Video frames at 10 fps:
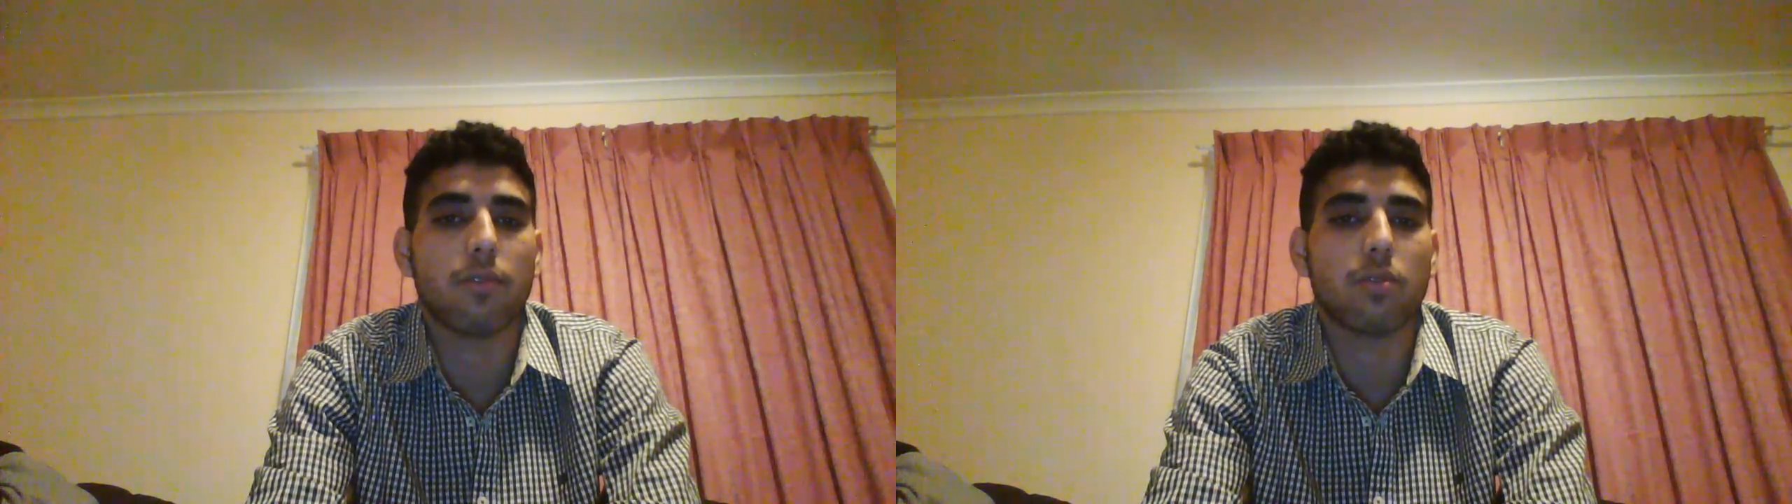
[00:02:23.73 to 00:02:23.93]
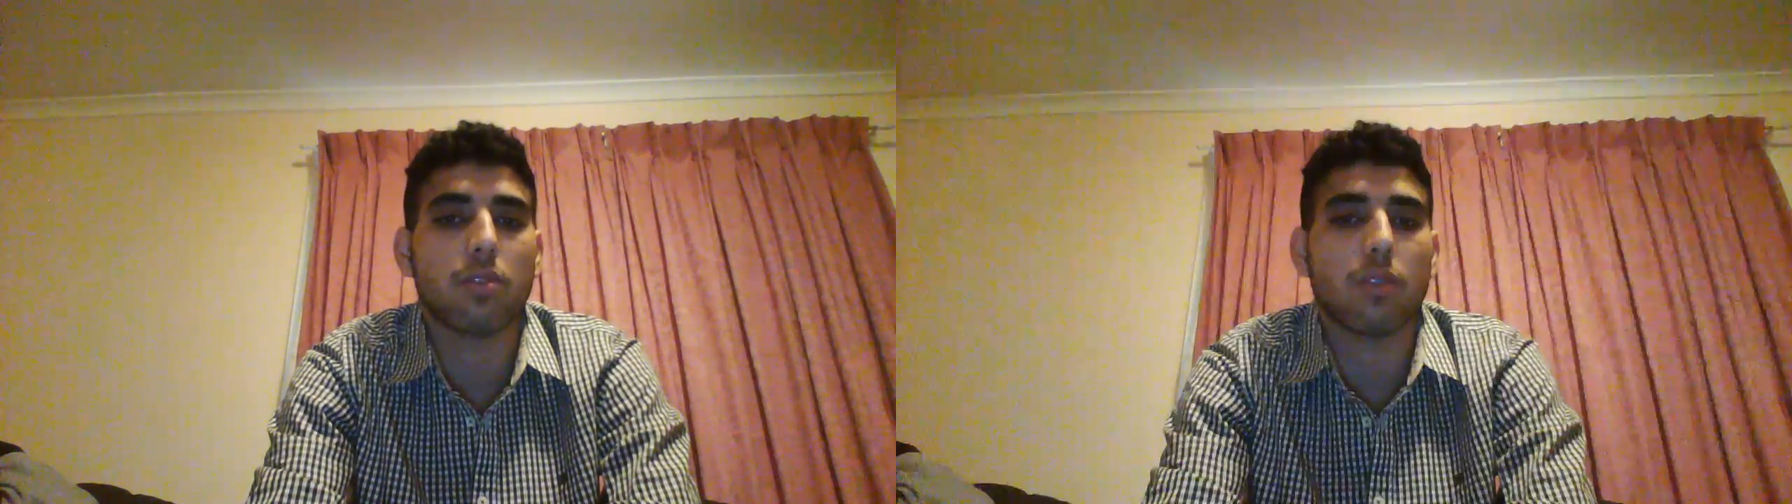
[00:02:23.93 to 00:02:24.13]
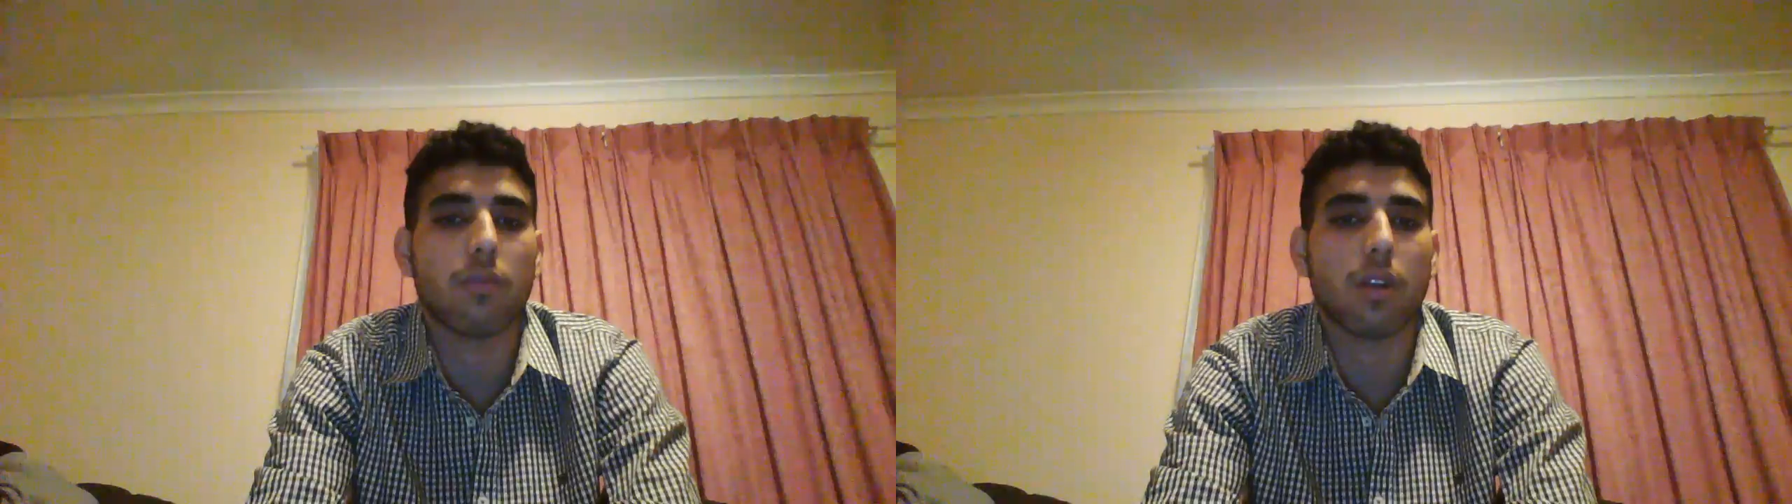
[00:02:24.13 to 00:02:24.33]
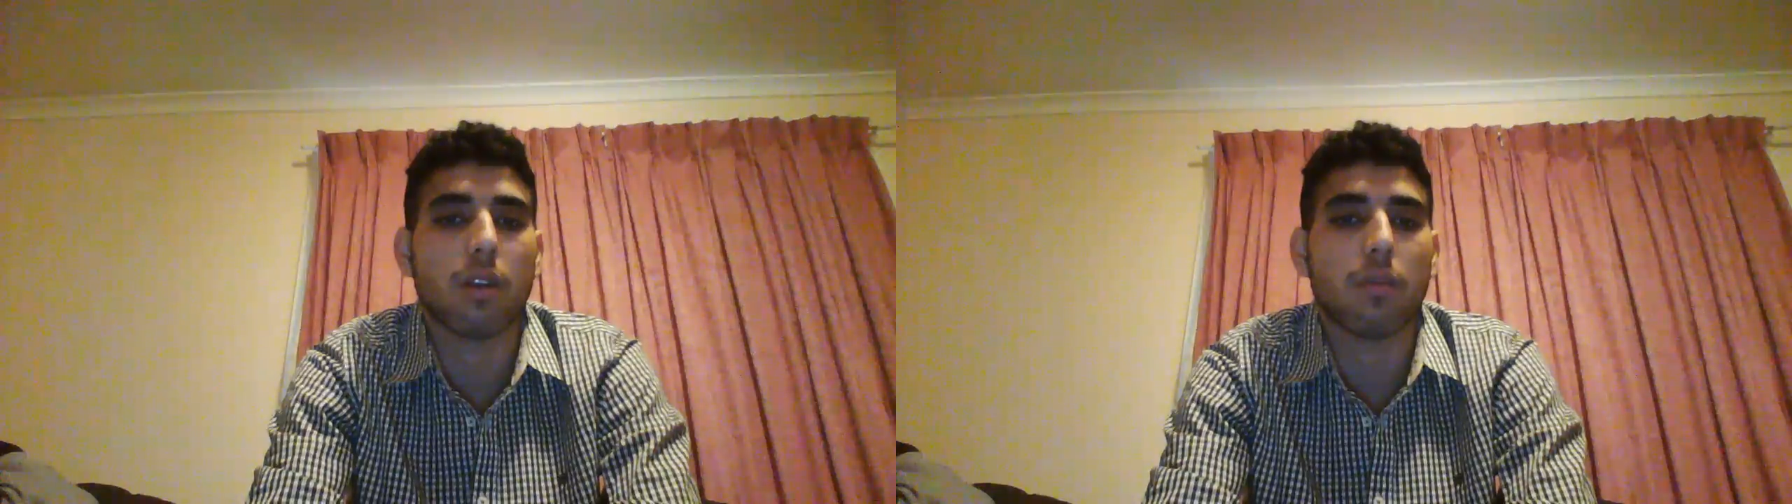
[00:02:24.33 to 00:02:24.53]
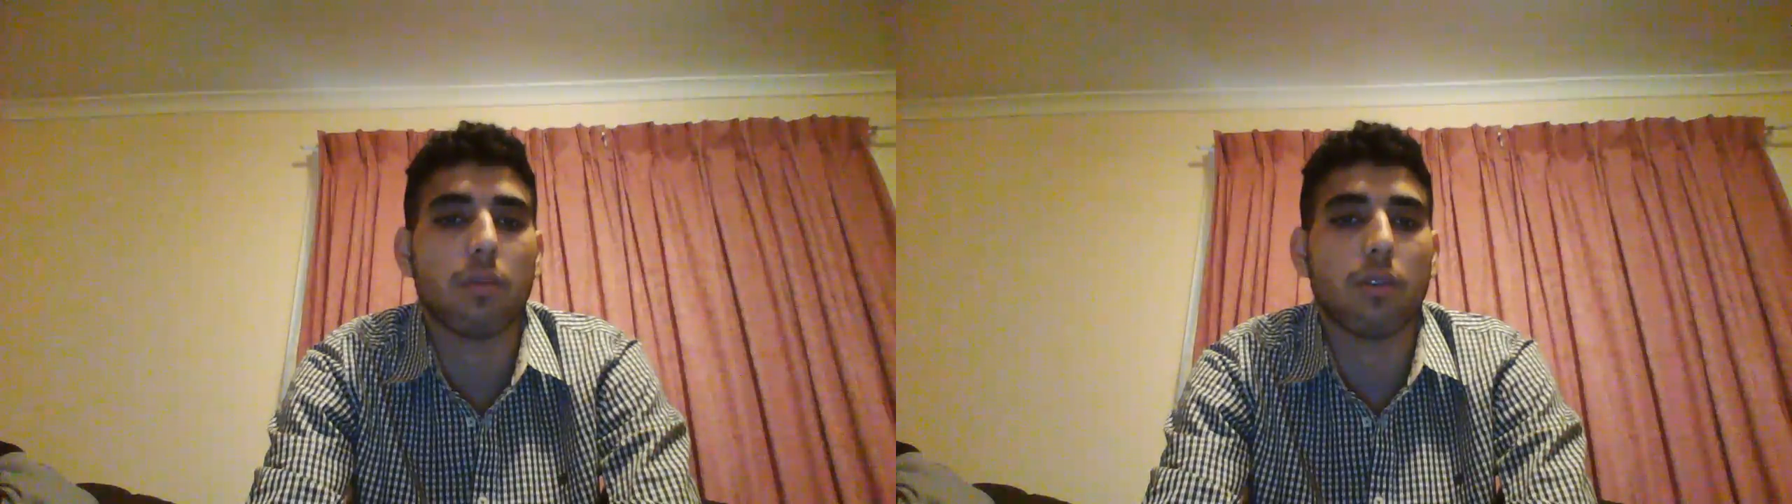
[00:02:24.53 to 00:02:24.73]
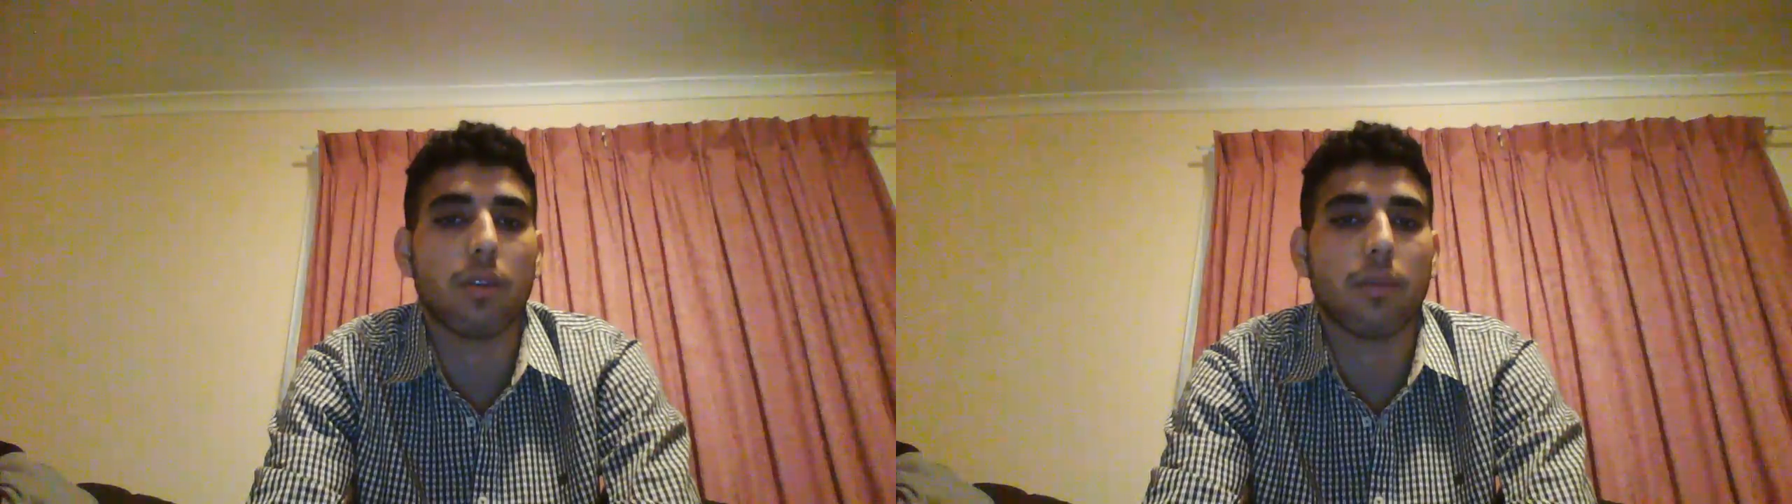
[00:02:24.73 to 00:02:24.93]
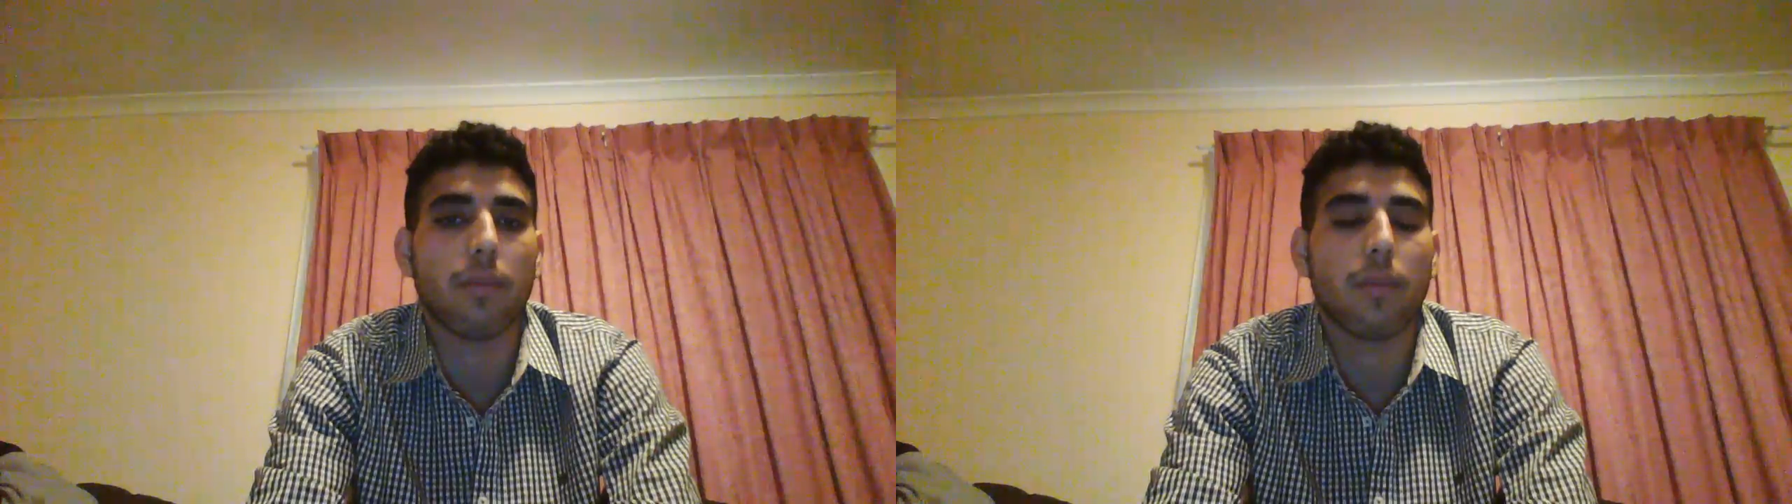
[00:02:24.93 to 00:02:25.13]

future of green computing.